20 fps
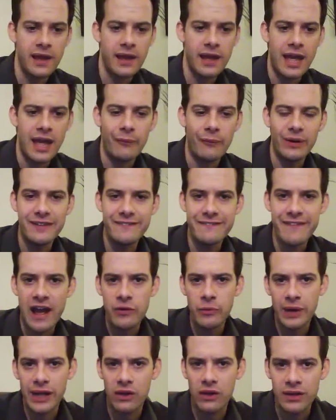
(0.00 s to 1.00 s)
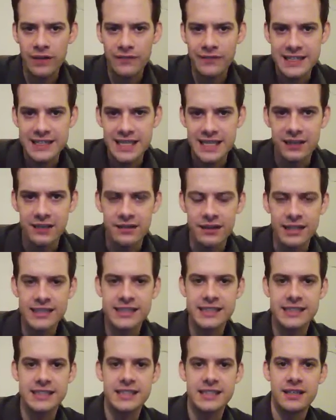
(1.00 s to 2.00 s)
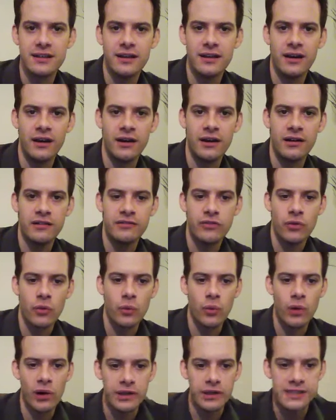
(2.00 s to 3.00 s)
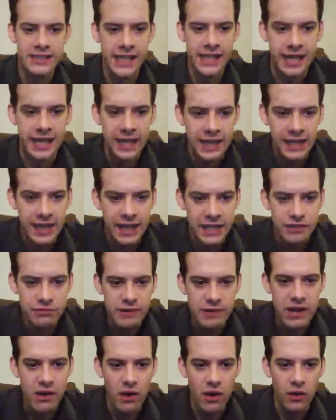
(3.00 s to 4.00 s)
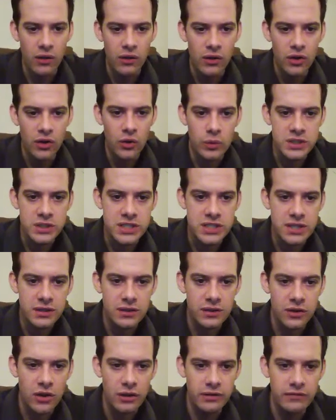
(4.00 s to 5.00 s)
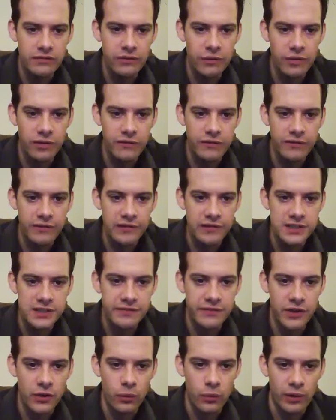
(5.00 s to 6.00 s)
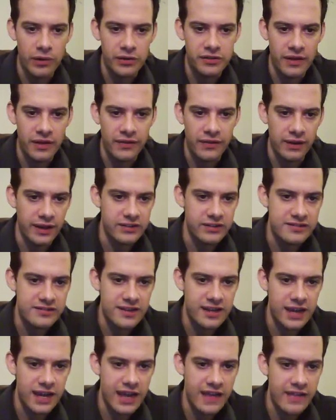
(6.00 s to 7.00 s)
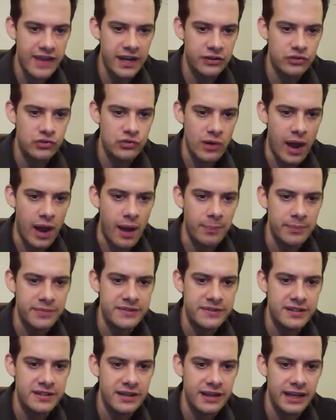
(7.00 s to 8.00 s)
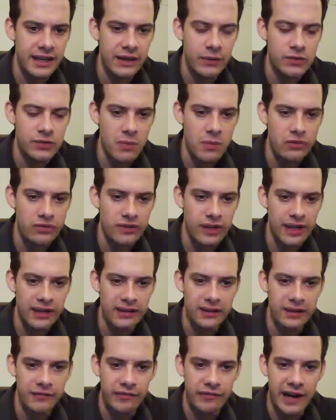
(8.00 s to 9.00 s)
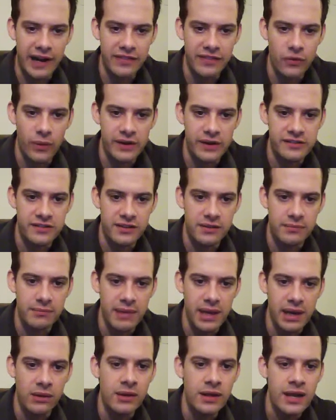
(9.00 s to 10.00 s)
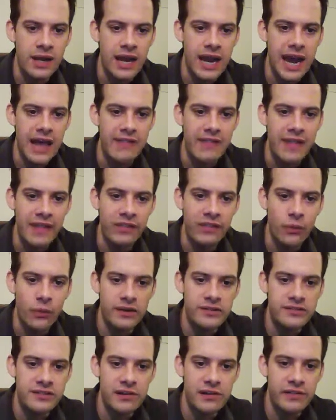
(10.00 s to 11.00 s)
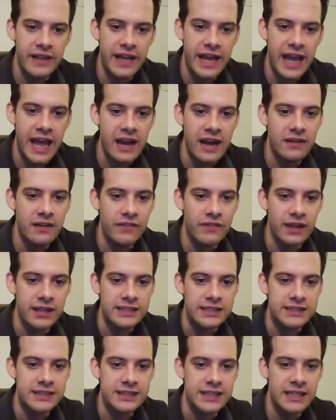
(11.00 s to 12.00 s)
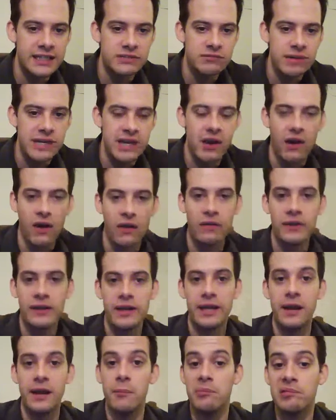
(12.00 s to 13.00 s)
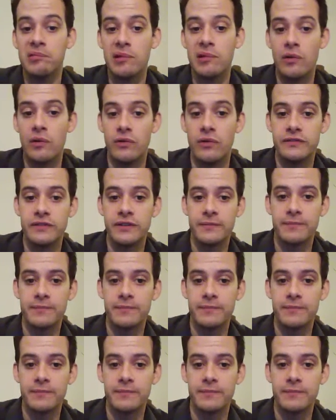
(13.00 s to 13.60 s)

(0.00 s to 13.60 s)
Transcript: And what he found when he looked at these lists of words is that his recall was good for the first few words on the list, and then it dropped, and he was most likely to forget the ones in the middle, and then the ones near the end of the list, his recall improved.